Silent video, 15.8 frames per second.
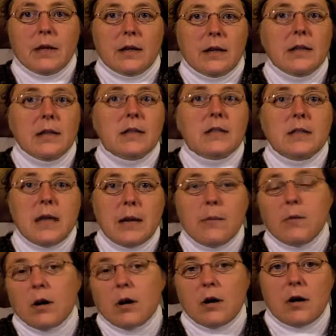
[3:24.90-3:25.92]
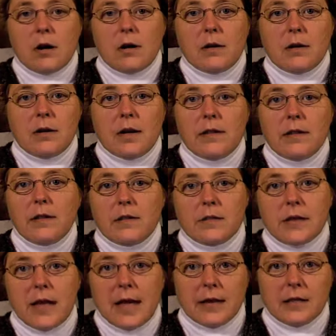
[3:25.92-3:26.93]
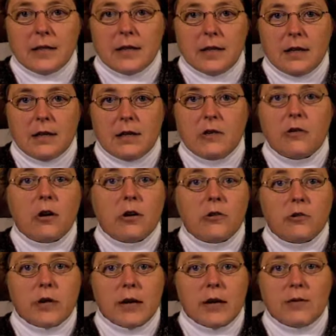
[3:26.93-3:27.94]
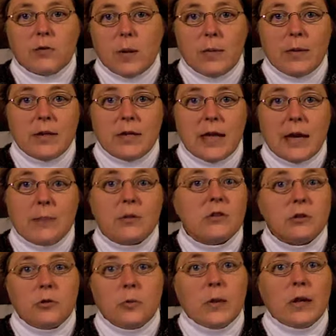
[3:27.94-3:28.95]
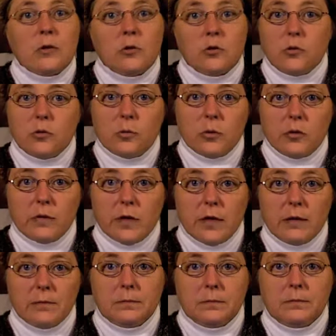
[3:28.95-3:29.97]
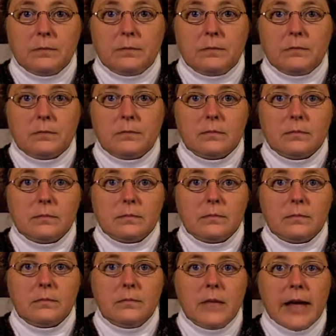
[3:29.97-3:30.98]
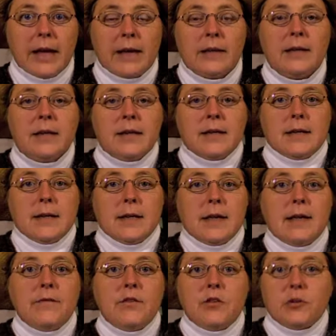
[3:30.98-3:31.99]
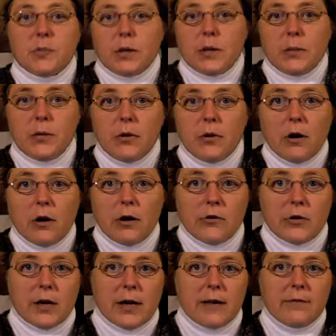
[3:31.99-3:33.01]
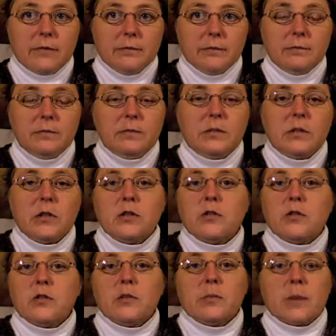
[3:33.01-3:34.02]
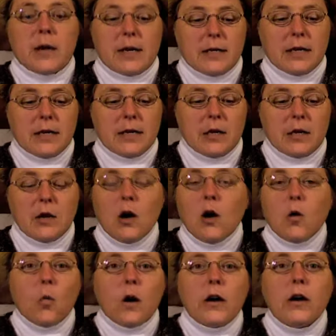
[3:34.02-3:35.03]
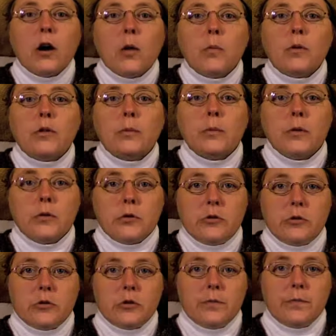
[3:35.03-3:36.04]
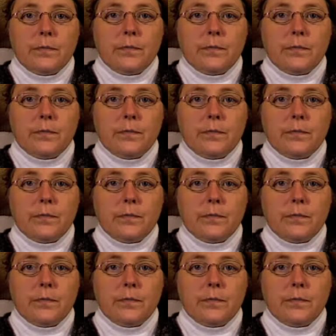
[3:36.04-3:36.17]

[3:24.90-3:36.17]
in the same car and there's an accident, then your hard drives may be damaged and you may lose your movie. And if you split up your hard drives, you could do that by sending 1 home with the producer,